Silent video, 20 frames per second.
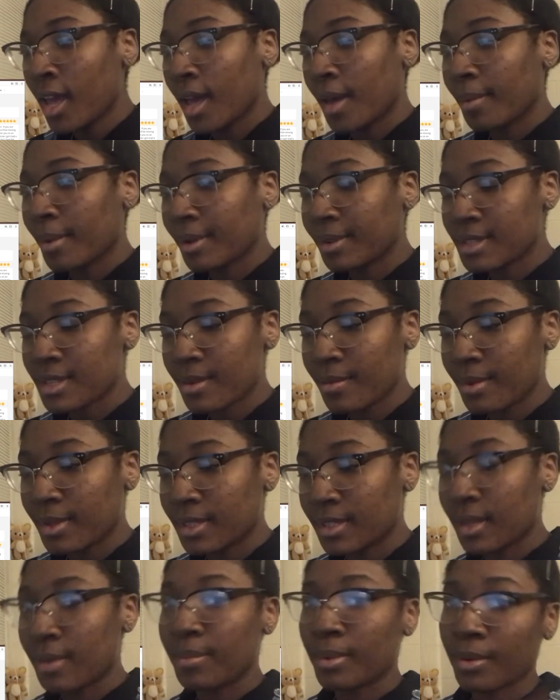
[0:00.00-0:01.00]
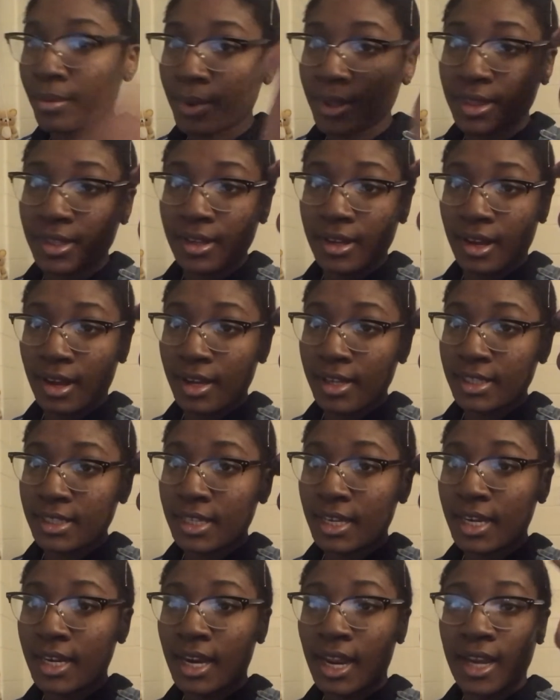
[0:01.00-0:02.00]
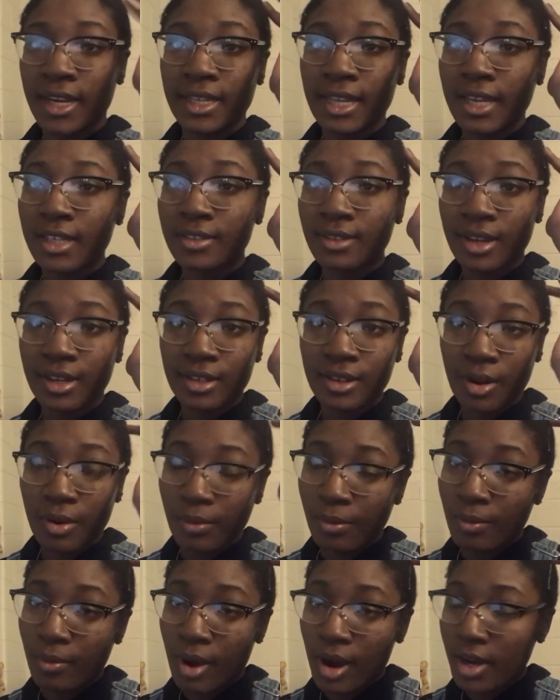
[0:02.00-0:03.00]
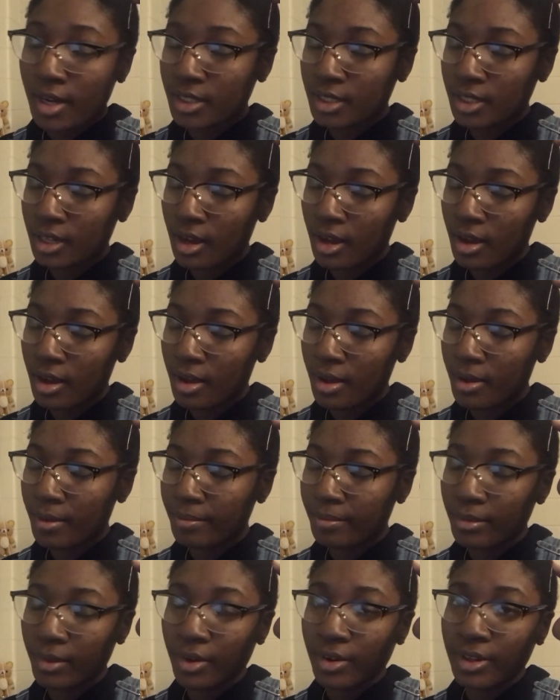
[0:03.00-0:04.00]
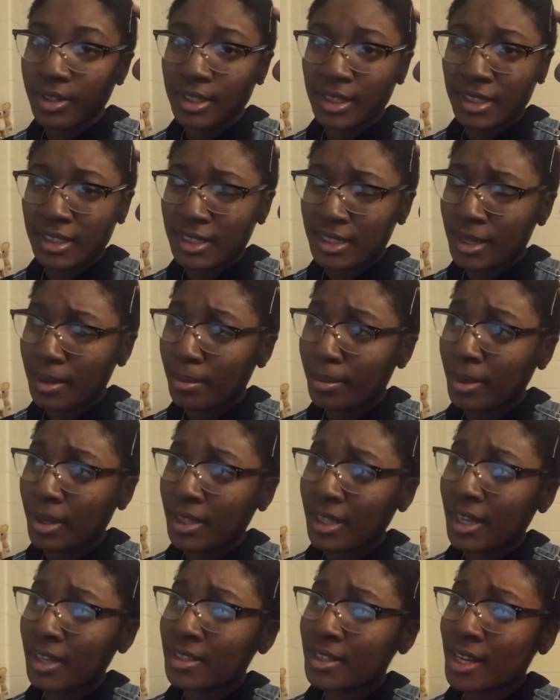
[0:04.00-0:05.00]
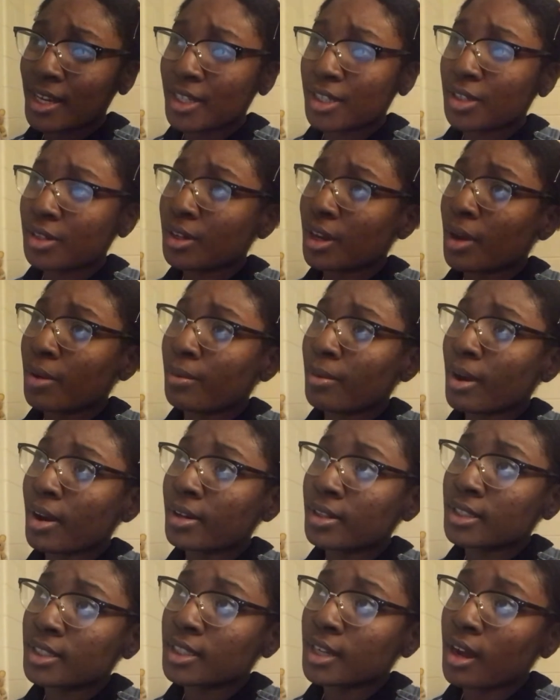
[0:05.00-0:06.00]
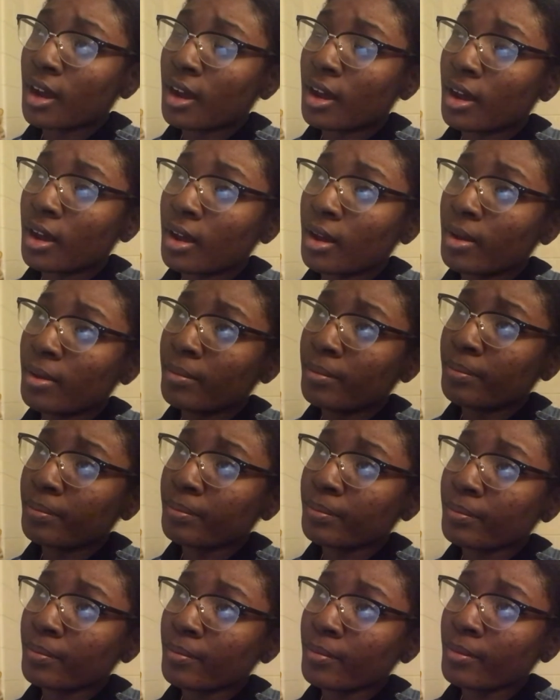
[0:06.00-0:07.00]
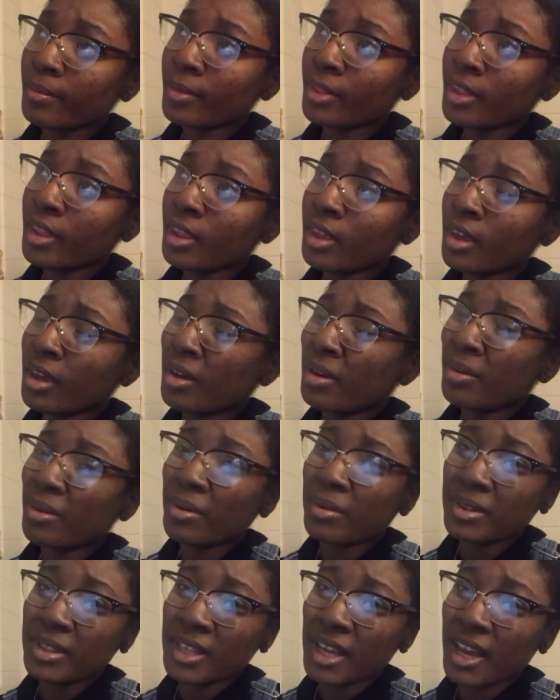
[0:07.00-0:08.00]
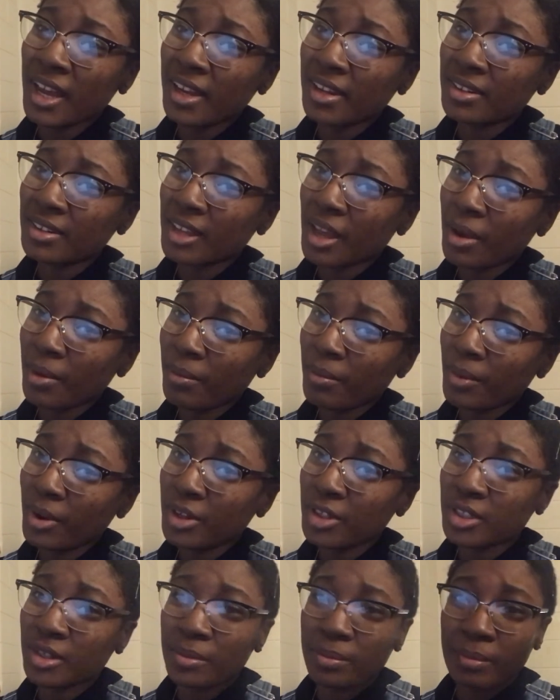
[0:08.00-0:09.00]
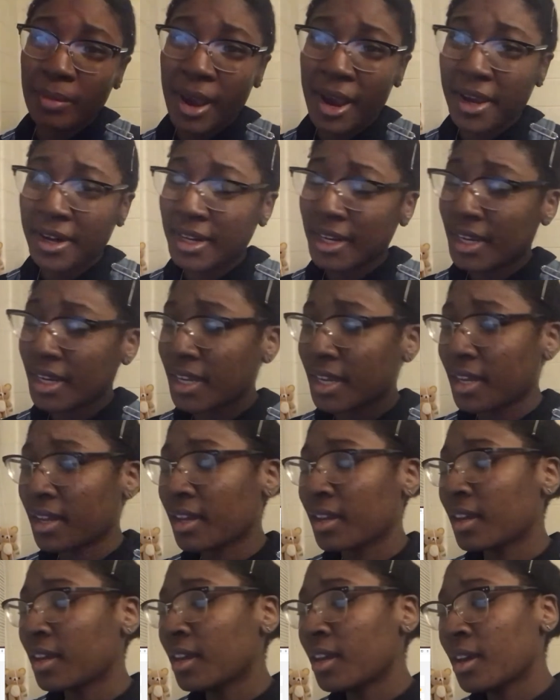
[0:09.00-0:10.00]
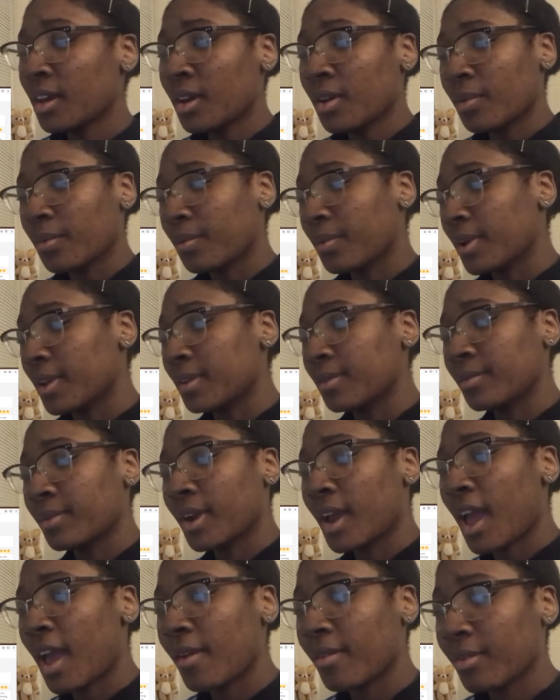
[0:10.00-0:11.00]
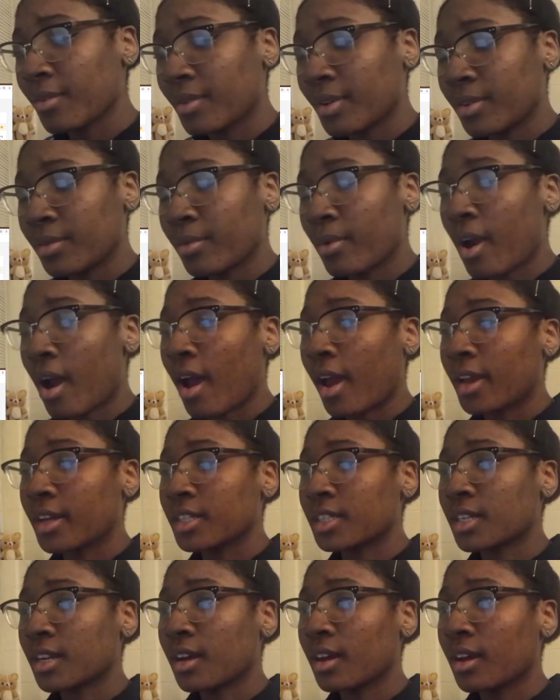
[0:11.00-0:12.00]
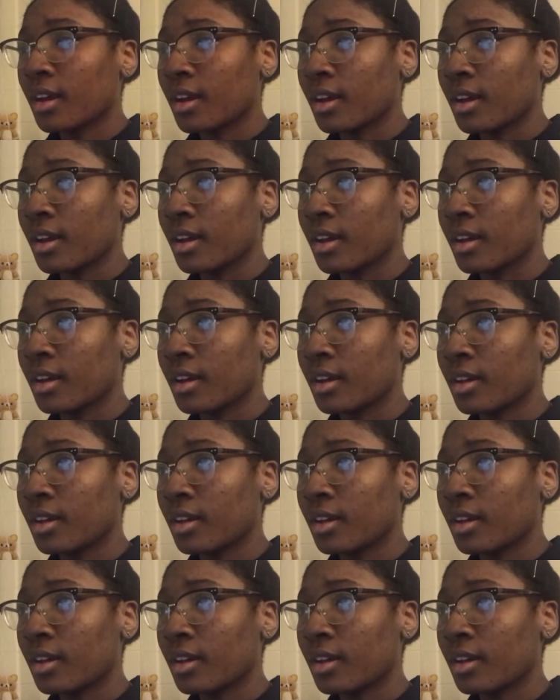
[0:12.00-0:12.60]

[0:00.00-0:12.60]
about someone sleeping with their cousin. That's why I don't watch, um, or their sibling. That's why I do not watch. Um, what was that? That one dramatic one where everyone watched. Uh,